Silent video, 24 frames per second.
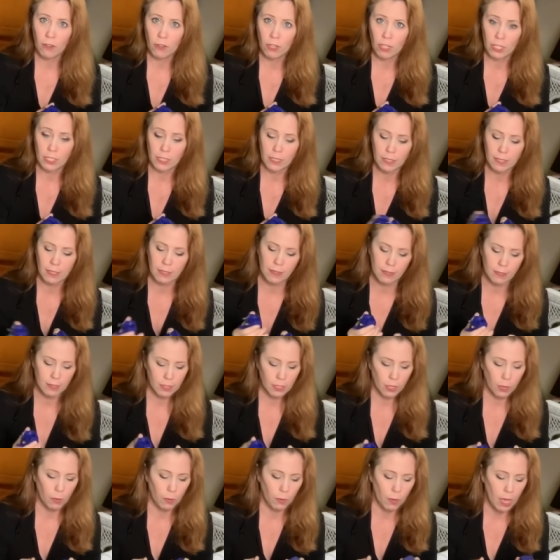outlets.
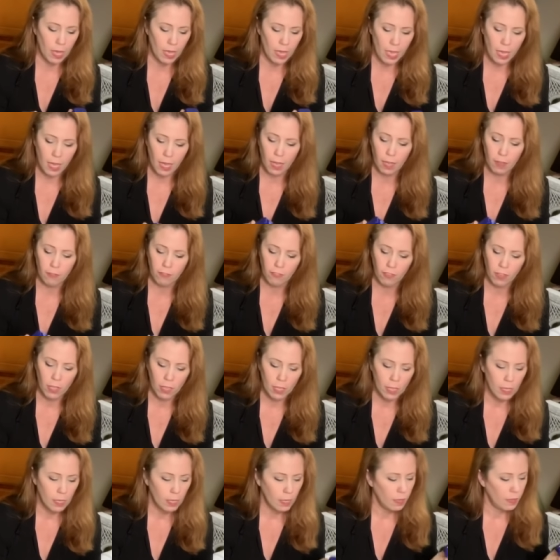So I have,
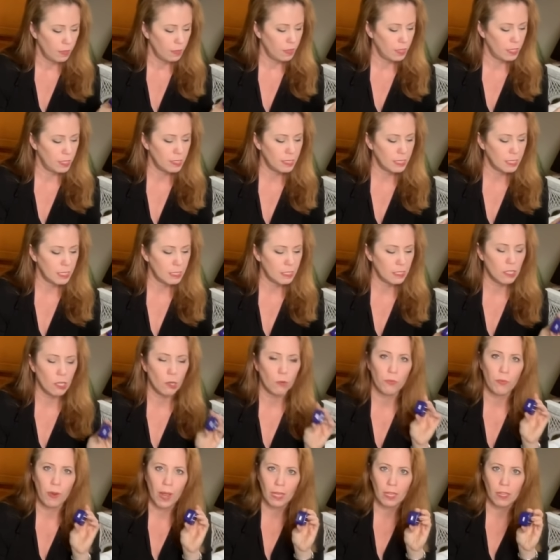this is
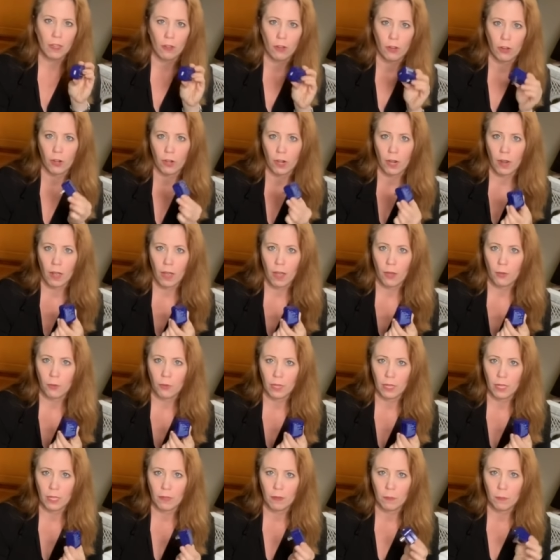the regular
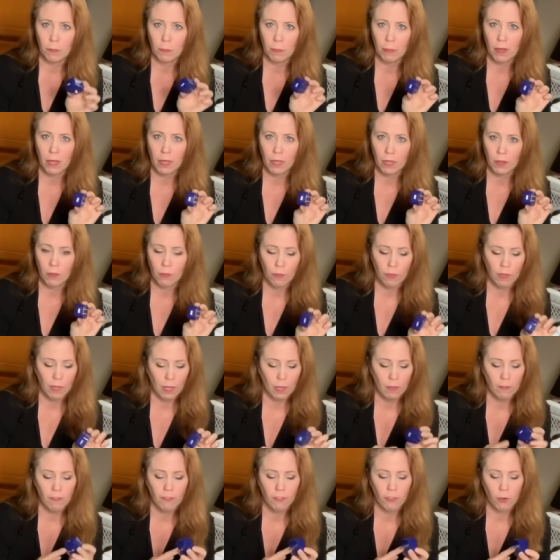outlet plug-in
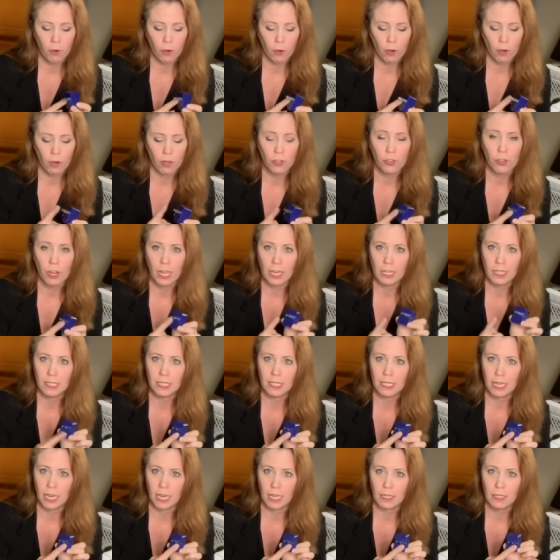thing for United
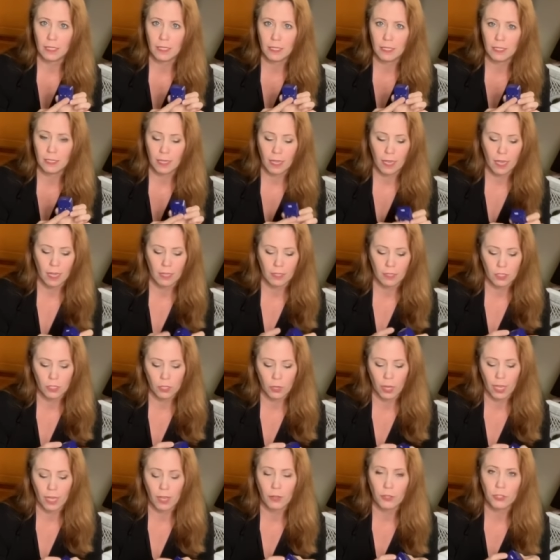States, and
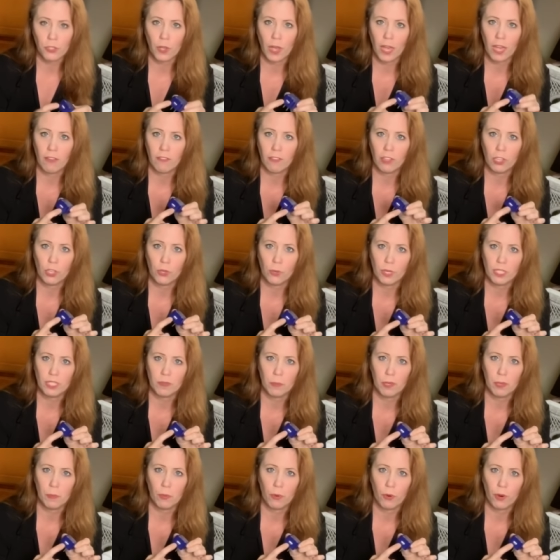so I also have the U
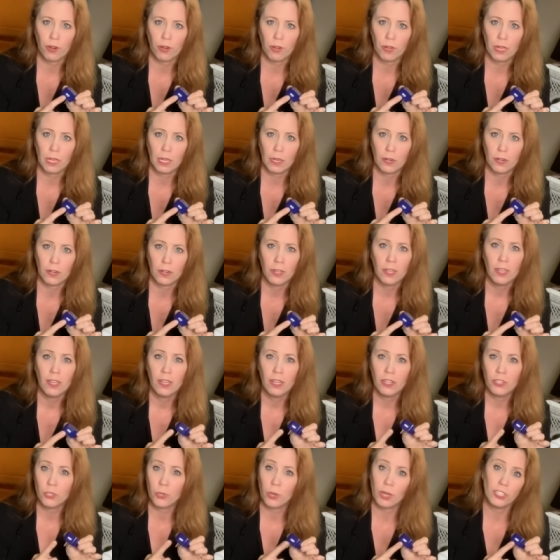S B port in here.
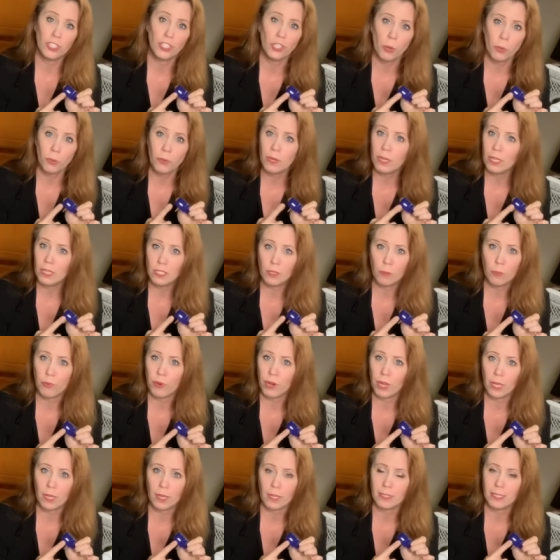So I don't need to
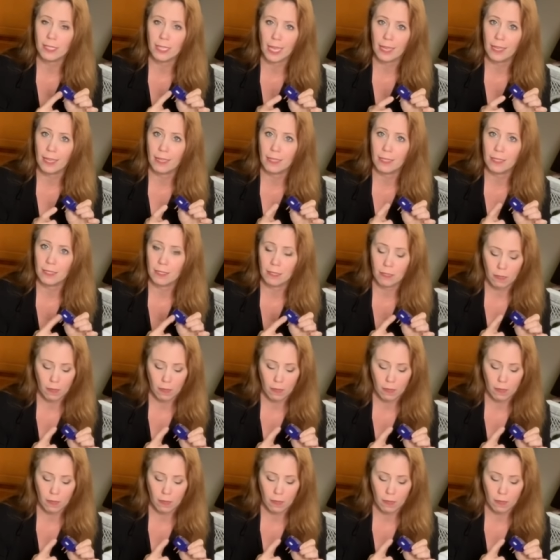bring a second